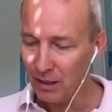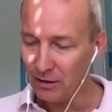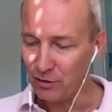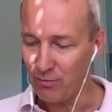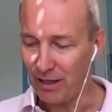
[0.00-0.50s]

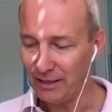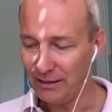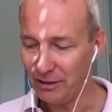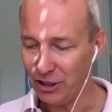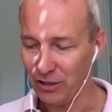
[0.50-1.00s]
So money
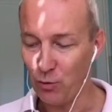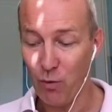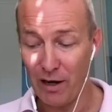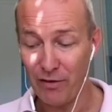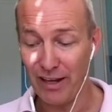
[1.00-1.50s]
is just
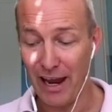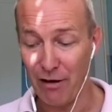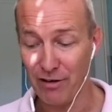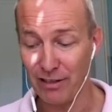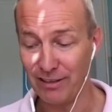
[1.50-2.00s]
one of the
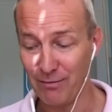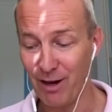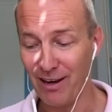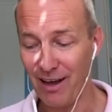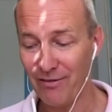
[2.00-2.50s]
areas in my
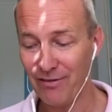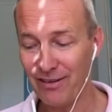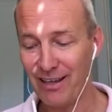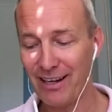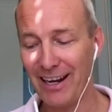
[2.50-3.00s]
life
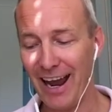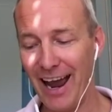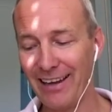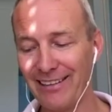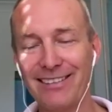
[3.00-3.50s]
that I
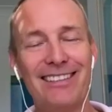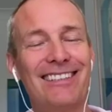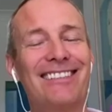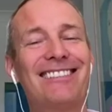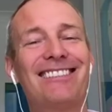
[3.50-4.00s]
handle
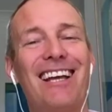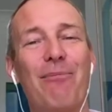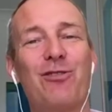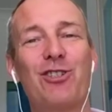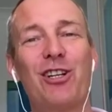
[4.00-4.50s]

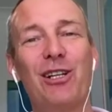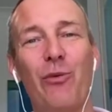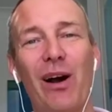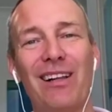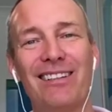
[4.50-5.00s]
exceptionally
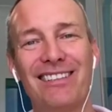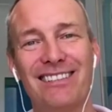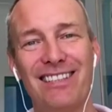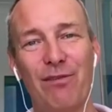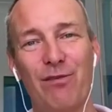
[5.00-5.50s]
well, is
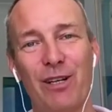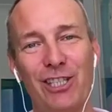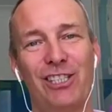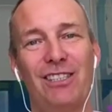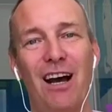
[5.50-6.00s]
the
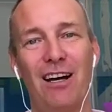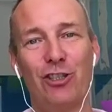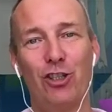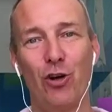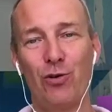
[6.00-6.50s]
affirmation I
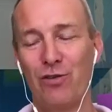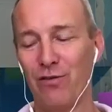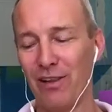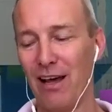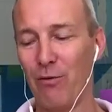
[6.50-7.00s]
chose
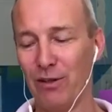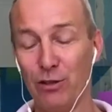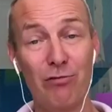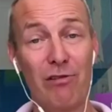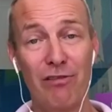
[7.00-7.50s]
for that one,
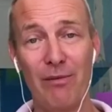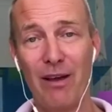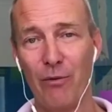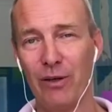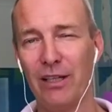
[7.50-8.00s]
to reframe
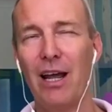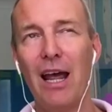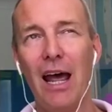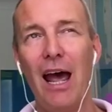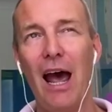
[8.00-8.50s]
that one.
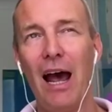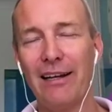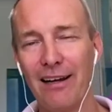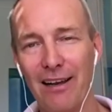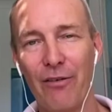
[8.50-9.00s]
And
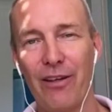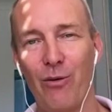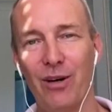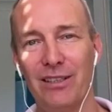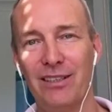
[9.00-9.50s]
I love that one.